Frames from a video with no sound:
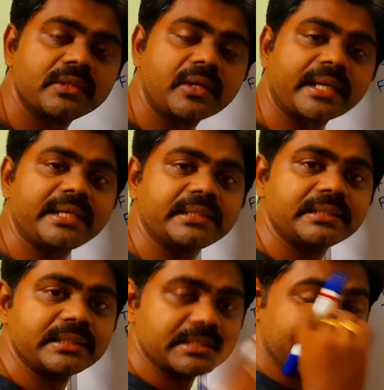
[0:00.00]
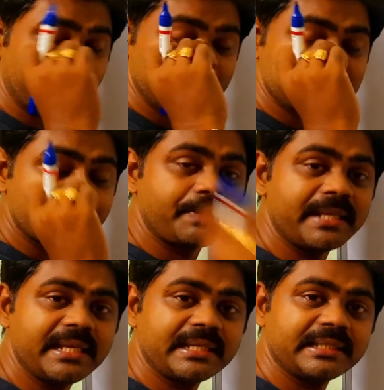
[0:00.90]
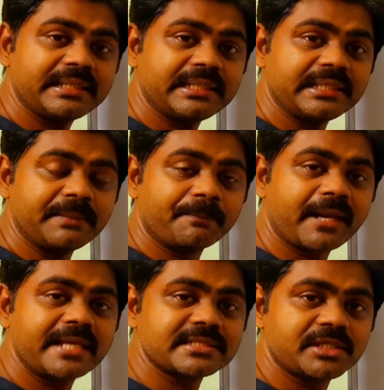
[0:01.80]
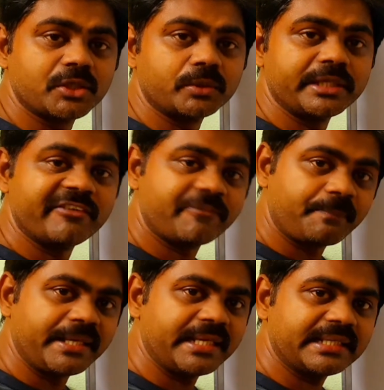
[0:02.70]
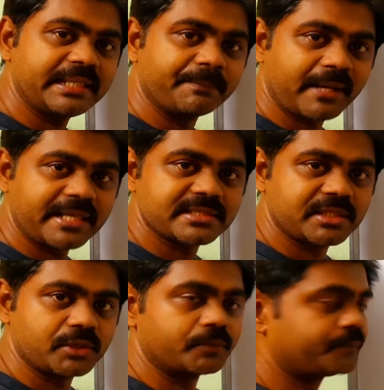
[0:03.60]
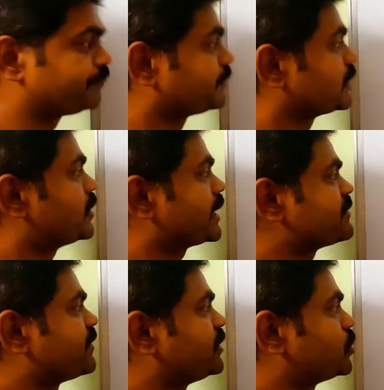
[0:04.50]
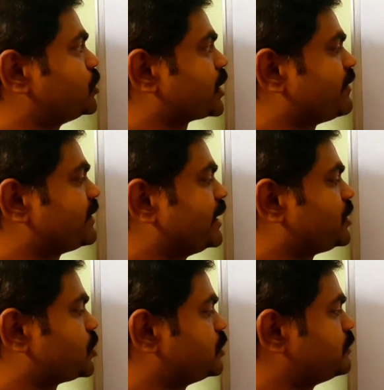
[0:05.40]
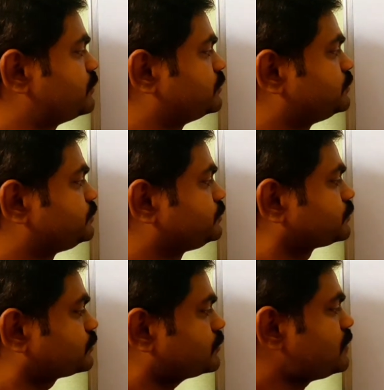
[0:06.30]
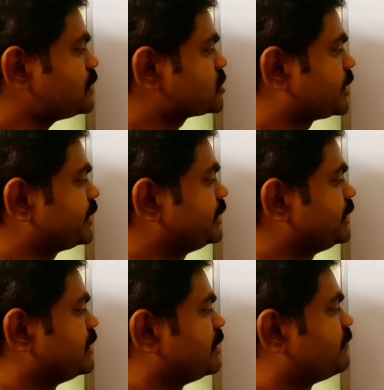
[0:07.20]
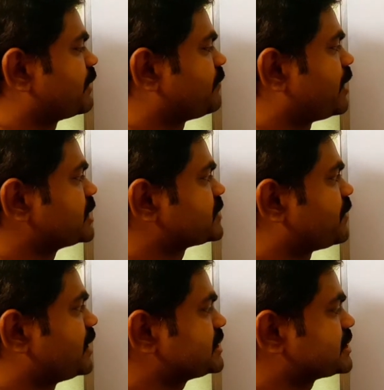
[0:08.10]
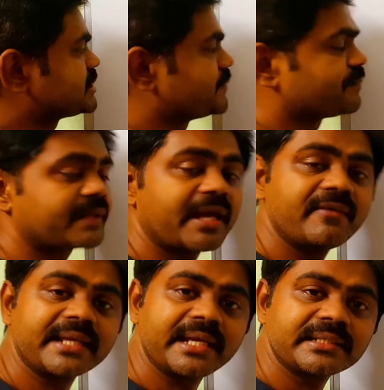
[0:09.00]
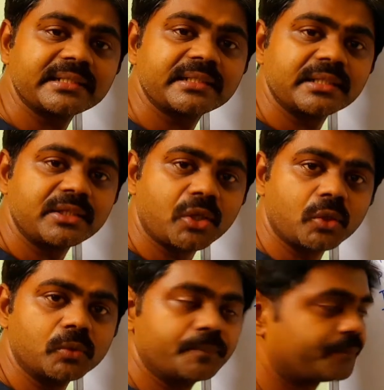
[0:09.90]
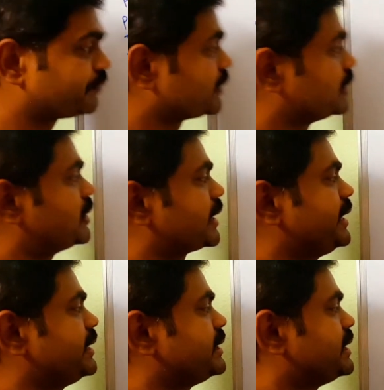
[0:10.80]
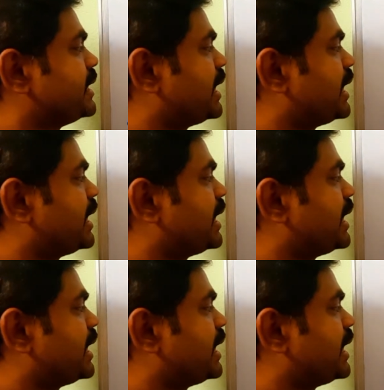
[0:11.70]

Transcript: Okay. So that means P implies Q. If P implies Q. Okay. For true, true I will get true. Sorry. For false, false I will get true. Okay.